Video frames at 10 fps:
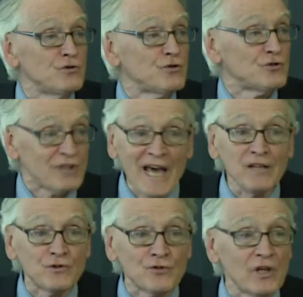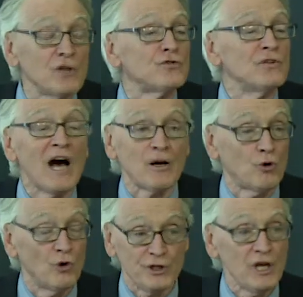States is not
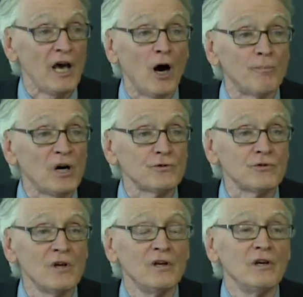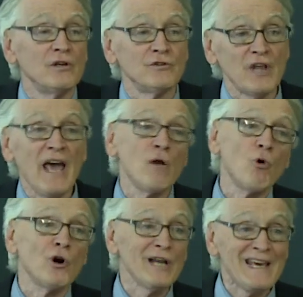going to help us. They
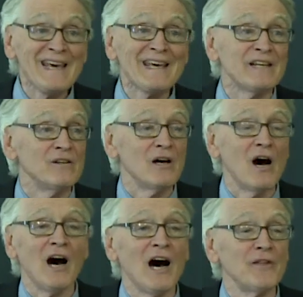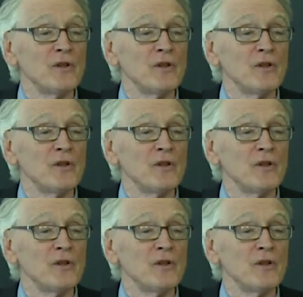were in on the